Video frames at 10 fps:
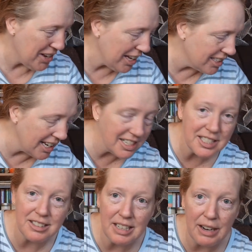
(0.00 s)
because
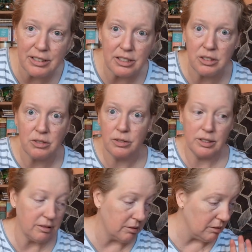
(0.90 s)
I
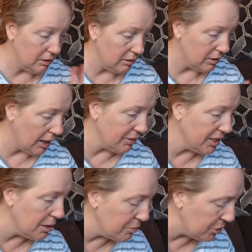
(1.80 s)

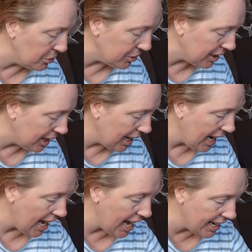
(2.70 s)
was in a mood,
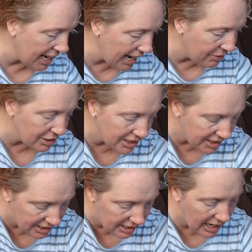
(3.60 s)
and
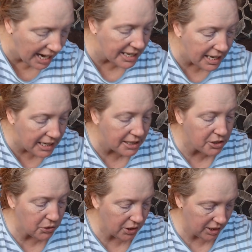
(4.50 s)
I needed to